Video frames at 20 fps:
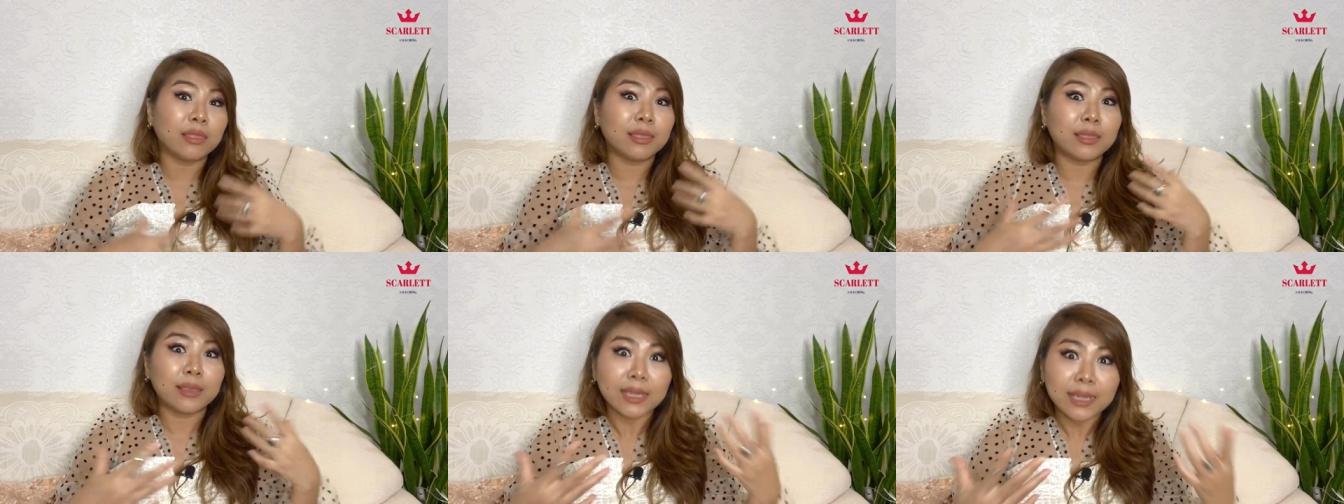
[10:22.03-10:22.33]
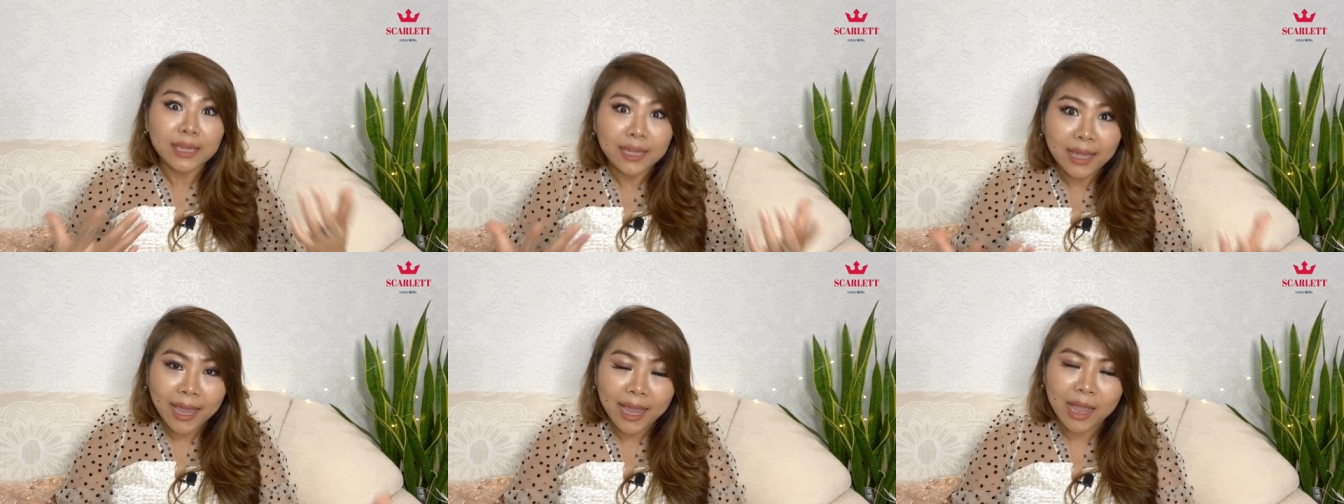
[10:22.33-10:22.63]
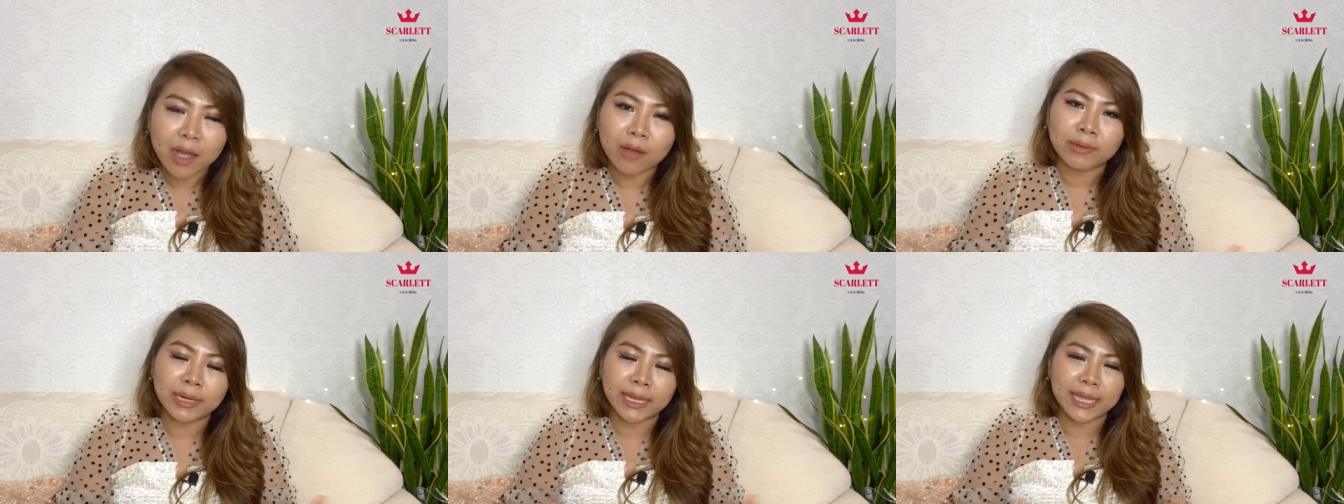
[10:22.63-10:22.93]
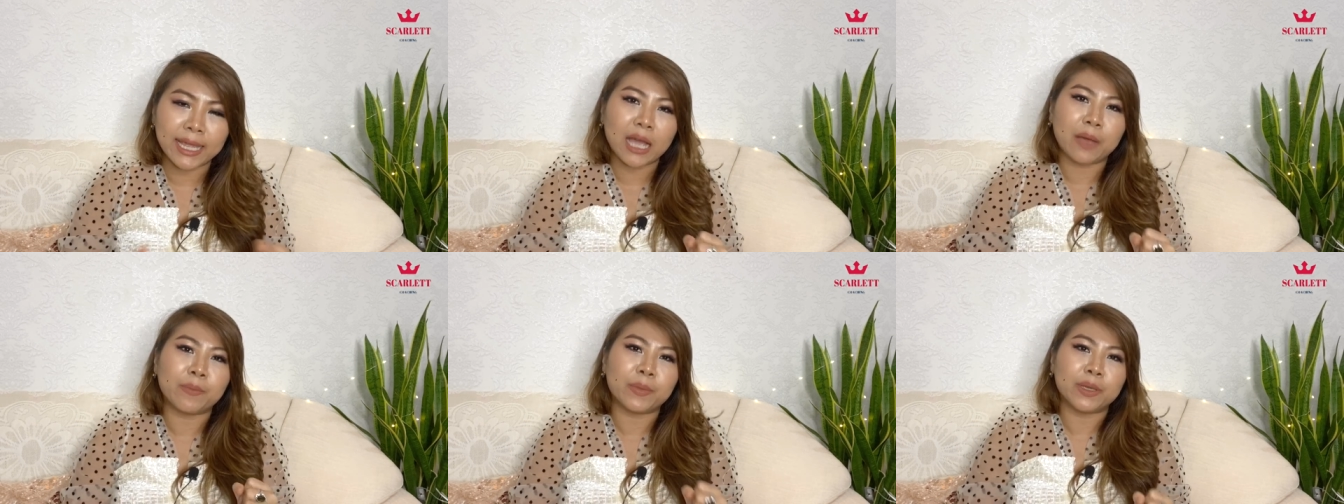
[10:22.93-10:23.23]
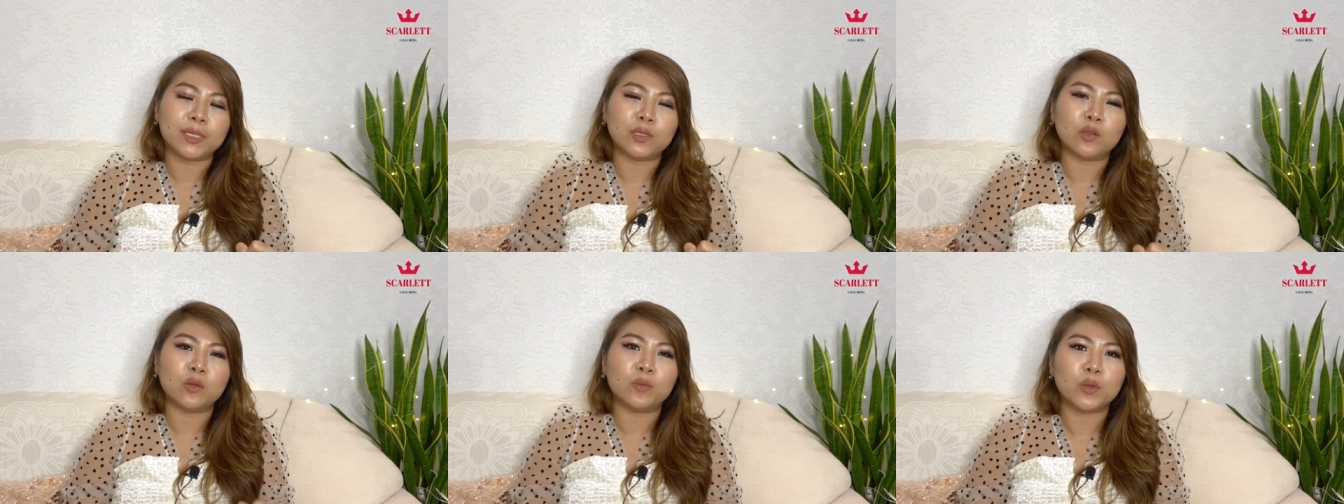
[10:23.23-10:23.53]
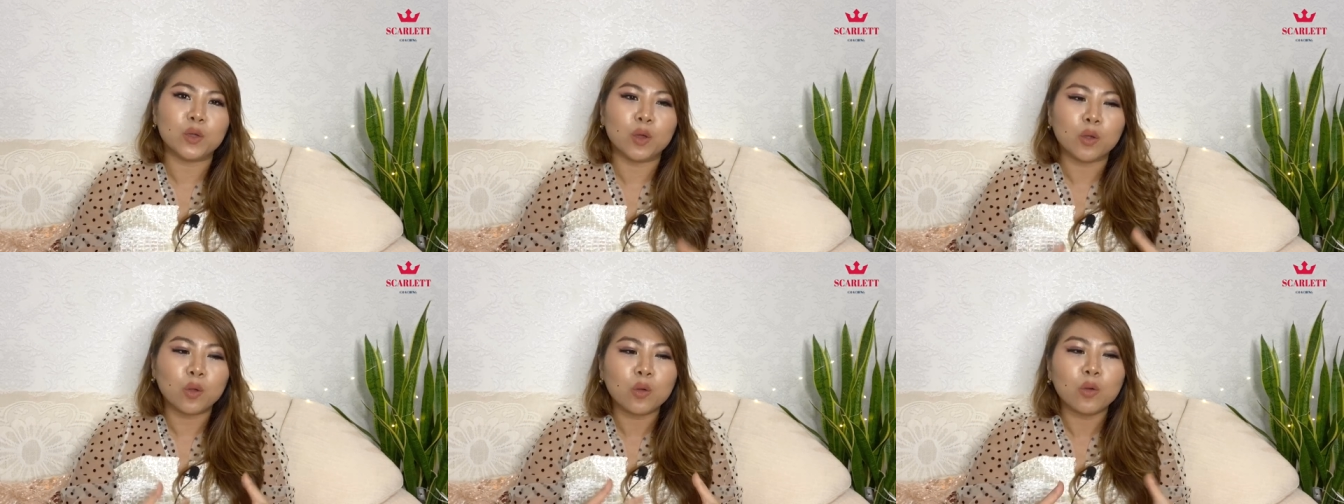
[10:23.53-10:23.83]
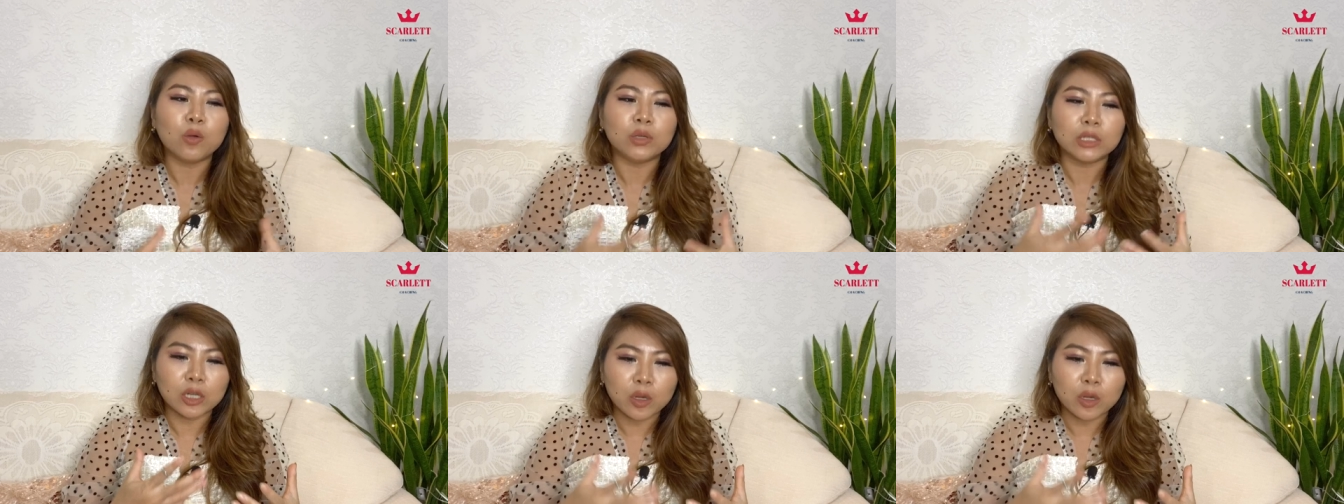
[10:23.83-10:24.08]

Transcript: tea cow near me so be a coat,